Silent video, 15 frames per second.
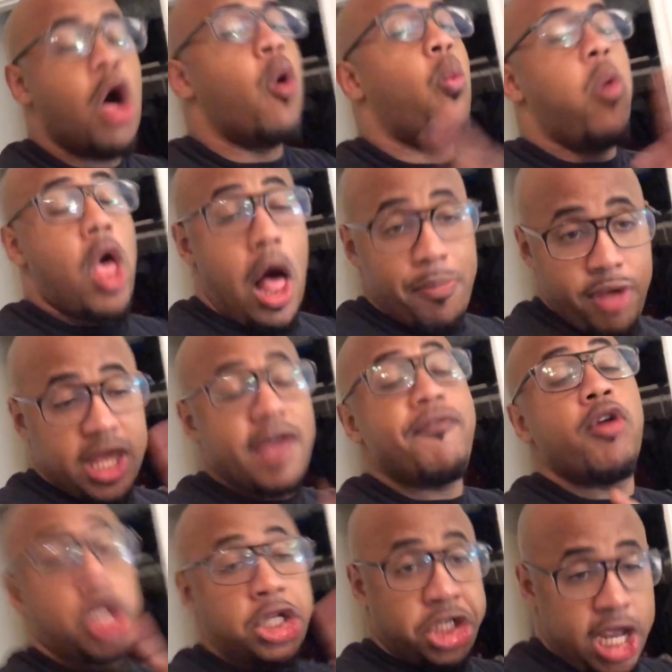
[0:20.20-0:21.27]
Well, I'm gonna give
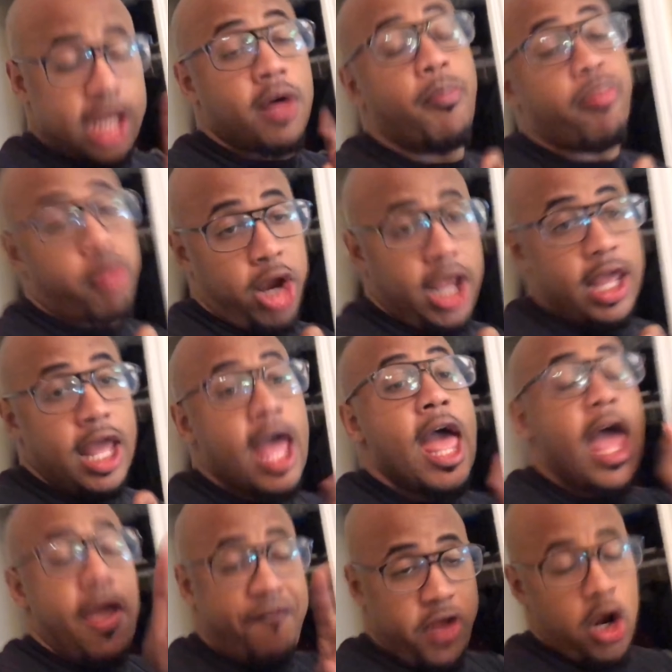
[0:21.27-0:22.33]
your check break
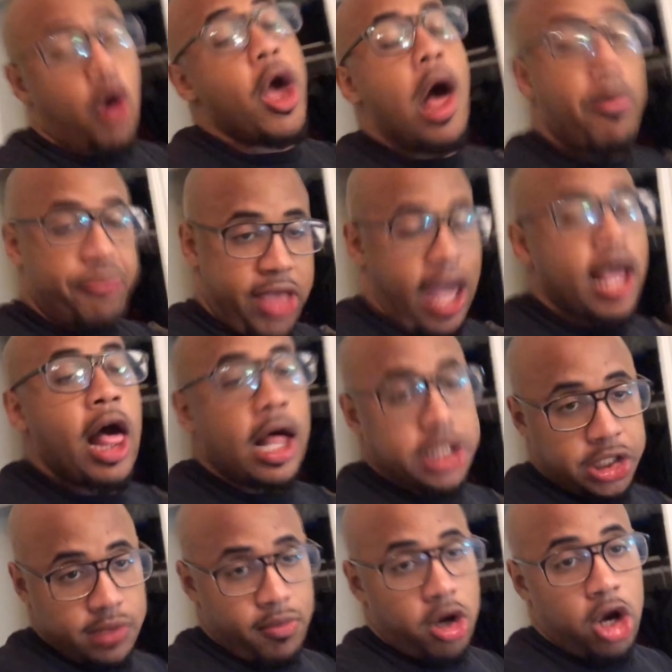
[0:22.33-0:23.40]
if you don't help that
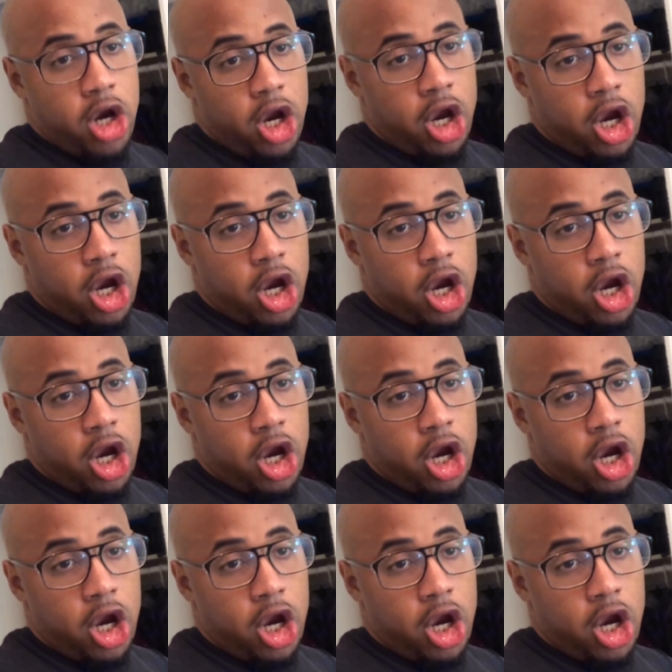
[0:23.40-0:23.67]
customer.